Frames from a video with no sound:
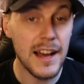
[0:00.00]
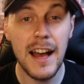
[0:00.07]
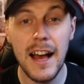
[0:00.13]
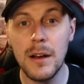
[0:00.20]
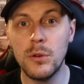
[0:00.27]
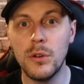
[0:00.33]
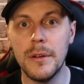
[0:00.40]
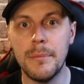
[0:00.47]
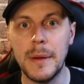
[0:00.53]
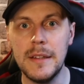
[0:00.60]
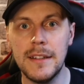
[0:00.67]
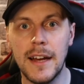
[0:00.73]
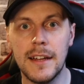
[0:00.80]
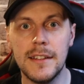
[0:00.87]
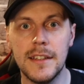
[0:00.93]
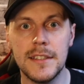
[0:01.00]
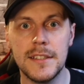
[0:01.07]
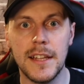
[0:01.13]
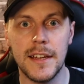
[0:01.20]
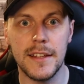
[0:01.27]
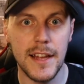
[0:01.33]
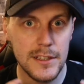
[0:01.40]
I'm going to beat that this
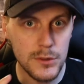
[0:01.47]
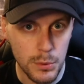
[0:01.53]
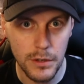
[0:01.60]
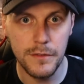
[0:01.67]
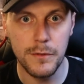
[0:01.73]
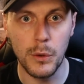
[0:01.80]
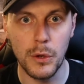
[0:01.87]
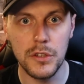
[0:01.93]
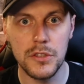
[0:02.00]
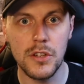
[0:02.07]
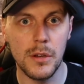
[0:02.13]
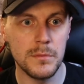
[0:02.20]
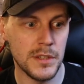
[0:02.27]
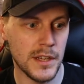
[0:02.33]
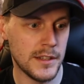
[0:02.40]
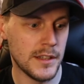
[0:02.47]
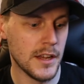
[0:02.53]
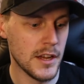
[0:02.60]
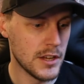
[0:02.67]
day. That's where the focus comes in.